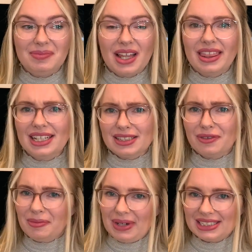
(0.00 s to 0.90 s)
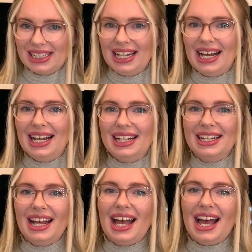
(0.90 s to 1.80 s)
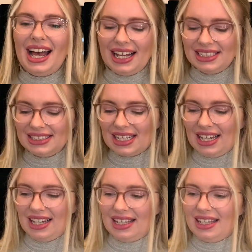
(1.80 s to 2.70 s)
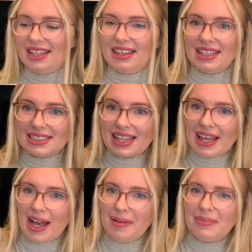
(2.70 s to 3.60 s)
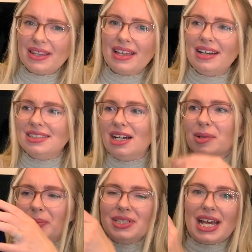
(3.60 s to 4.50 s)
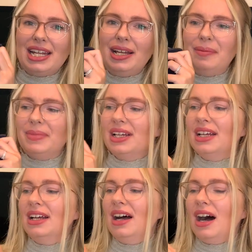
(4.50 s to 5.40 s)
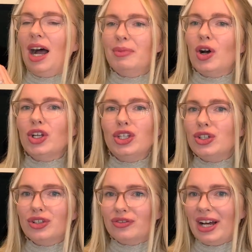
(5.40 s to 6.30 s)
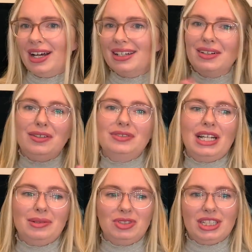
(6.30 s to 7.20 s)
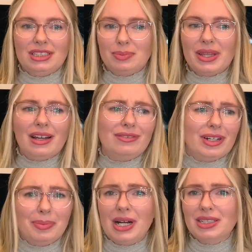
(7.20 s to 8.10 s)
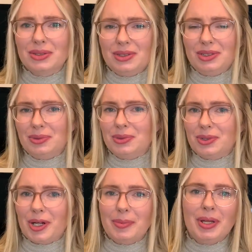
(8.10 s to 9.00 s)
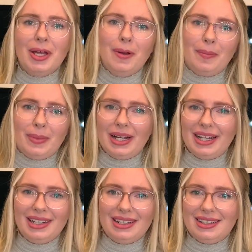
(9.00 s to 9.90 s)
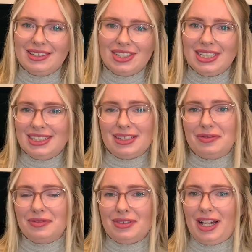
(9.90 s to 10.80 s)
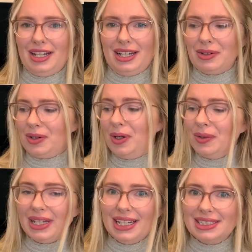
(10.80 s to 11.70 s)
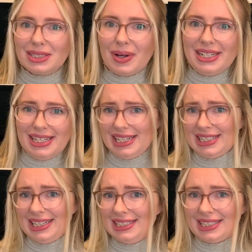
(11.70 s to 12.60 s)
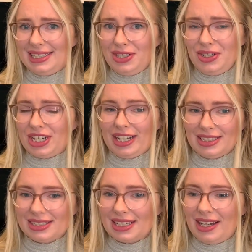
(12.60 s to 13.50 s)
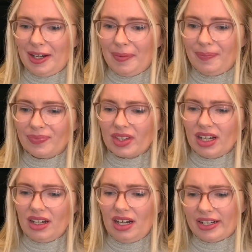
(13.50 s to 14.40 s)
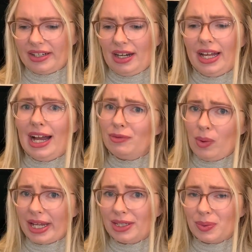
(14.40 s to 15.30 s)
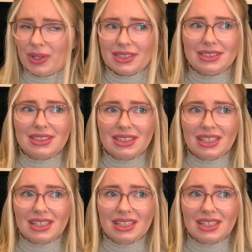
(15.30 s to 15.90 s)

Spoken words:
These are from Matalan and these are them. They are dark blue denim. I'm not a huge fan of denim jeans, but they are very practical in your wardrobe. My other jeans have now got a hole in, so I needed new jeans. I have white ones